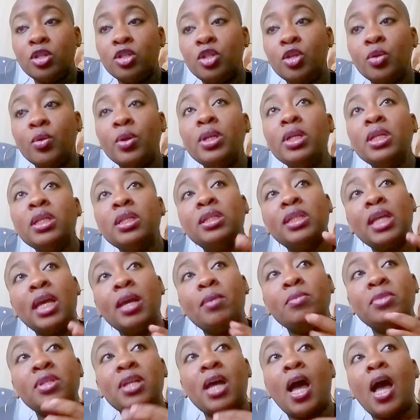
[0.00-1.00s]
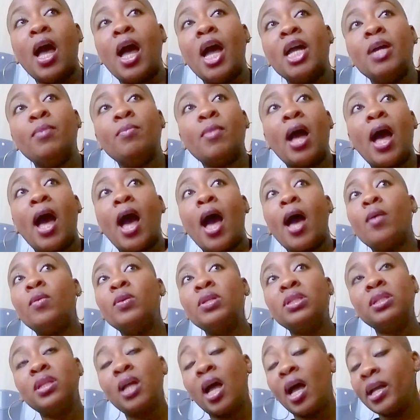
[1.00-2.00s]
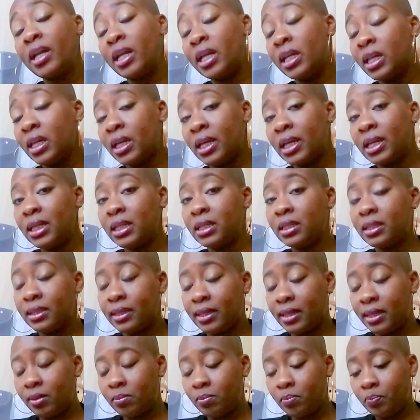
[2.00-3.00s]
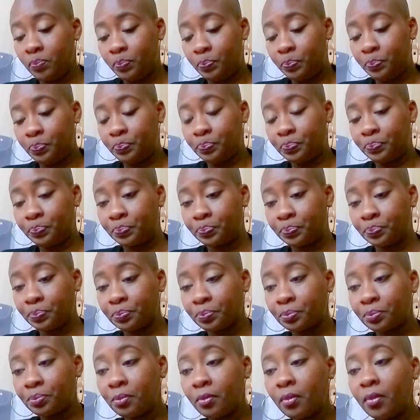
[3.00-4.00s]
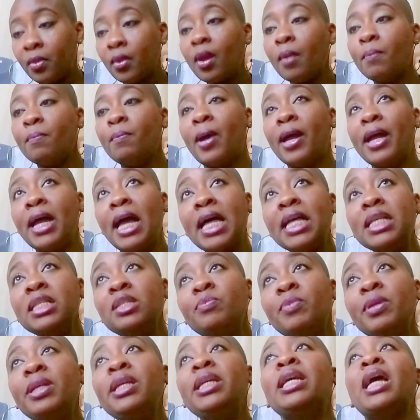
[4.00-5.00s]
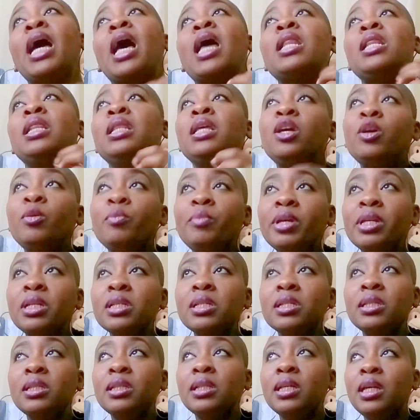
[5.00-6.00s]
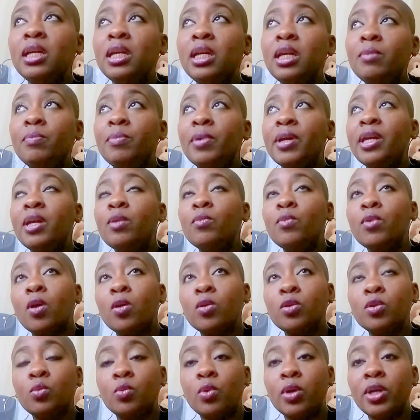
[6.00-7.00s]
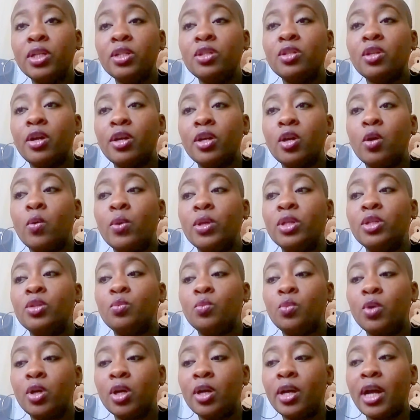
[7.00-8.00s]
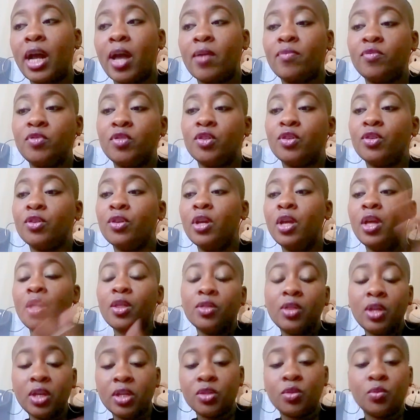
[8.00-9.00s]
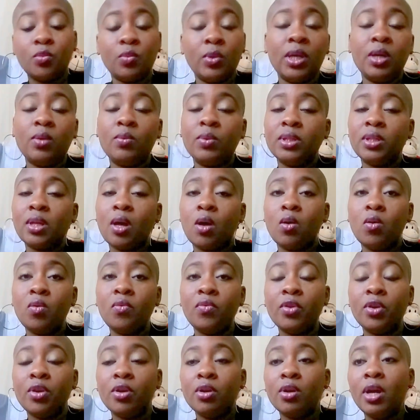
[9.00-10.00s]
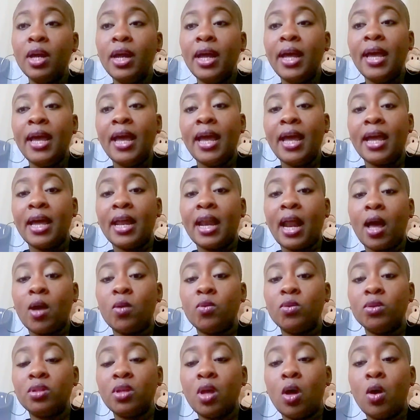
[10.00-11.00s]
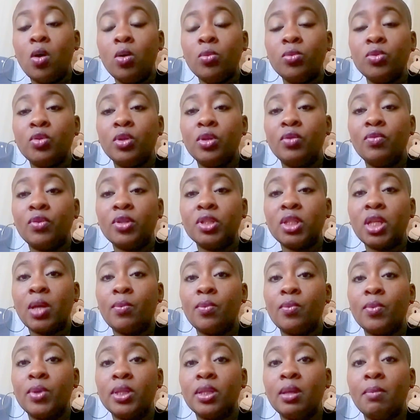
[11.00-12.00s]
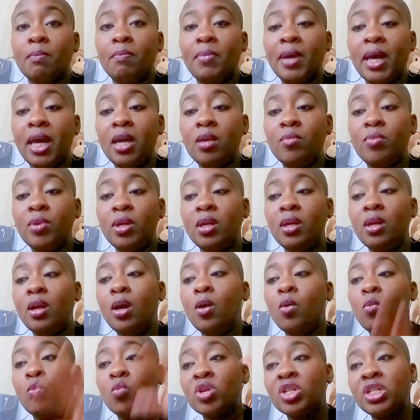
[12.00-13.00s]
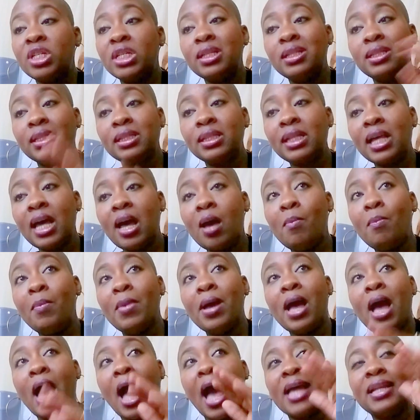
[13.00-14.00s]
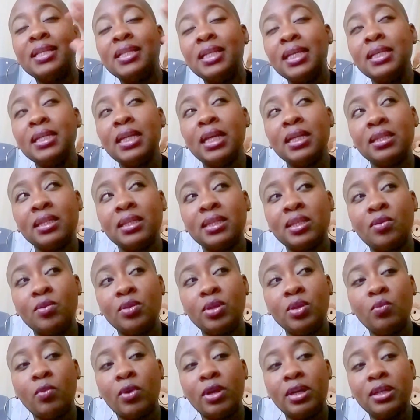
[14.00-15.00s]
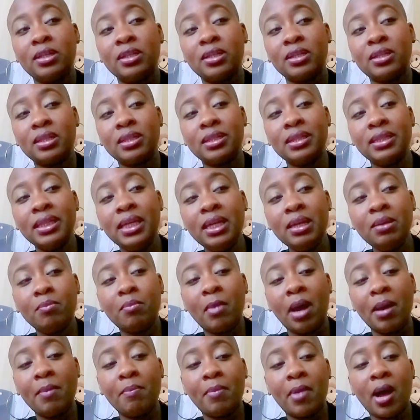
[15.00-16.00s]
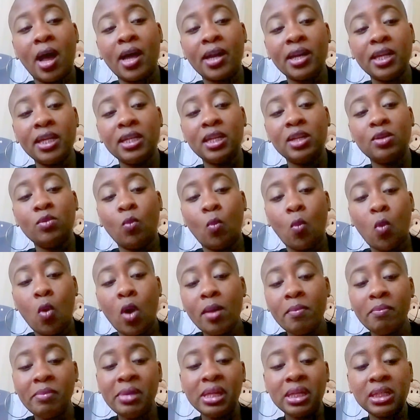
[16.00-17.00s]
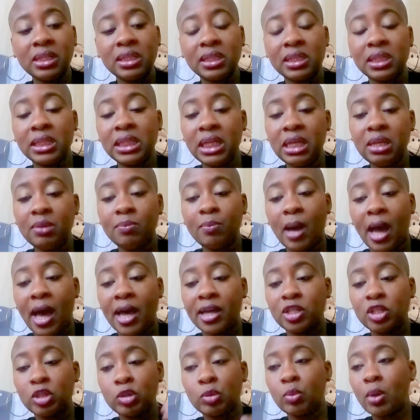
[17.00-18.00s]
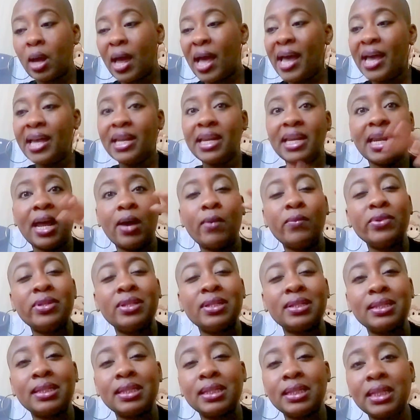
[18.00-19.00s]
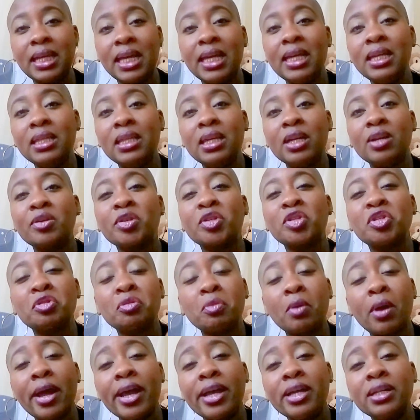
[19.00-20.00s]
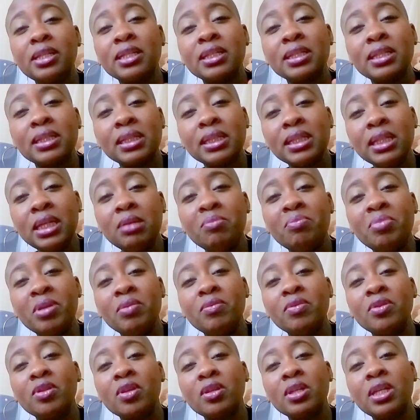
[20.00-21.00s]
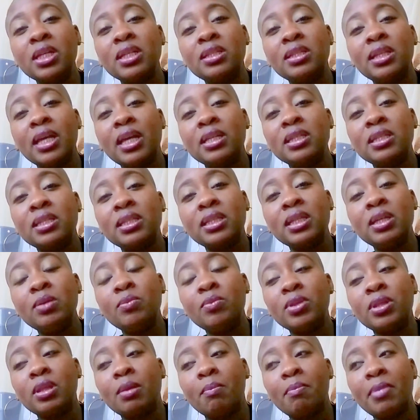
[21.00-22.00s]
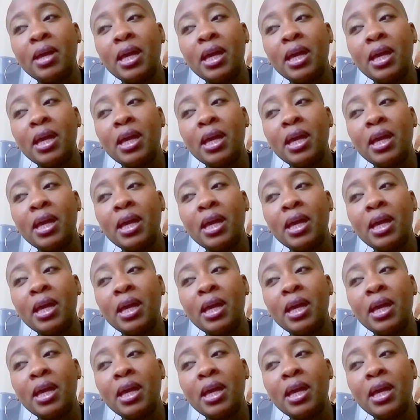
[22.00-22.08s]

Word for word: during the same time, I was not getting any sleep. My husband, he got a little bit of sleep, but he would go to work. He started going to work after his week was over, and I was home 24/7 with the baby. When she slept, I didn't necessarily want to sleep. My body didn't want me to sleep. I tried, and I would just lay there trying to sleep. Even though they say sleep with the